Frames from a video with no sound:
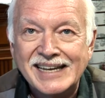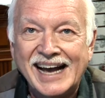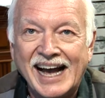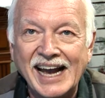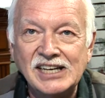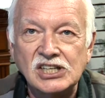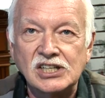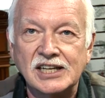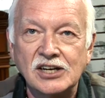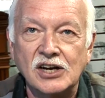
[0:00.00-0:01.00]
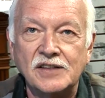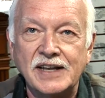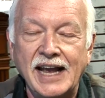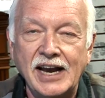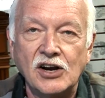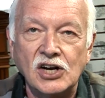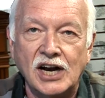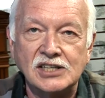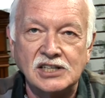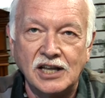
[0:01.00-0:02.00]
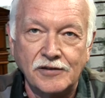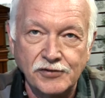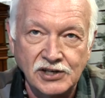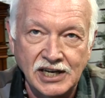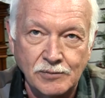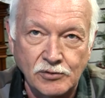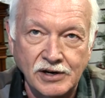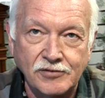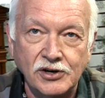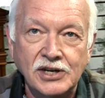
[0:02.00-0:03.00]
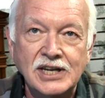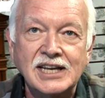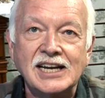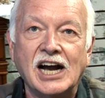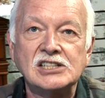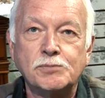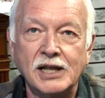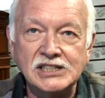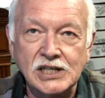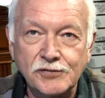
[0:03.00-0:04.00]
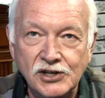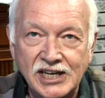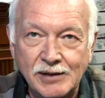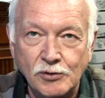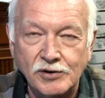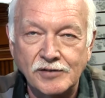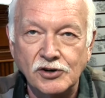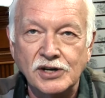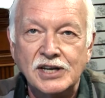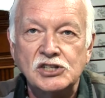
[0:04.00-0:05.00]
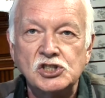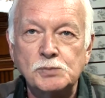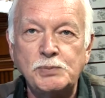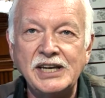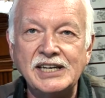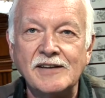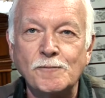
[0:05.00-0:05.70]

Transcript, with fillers: I declare on the air God's love for Campbell River, God's blessing for Campbell River, speak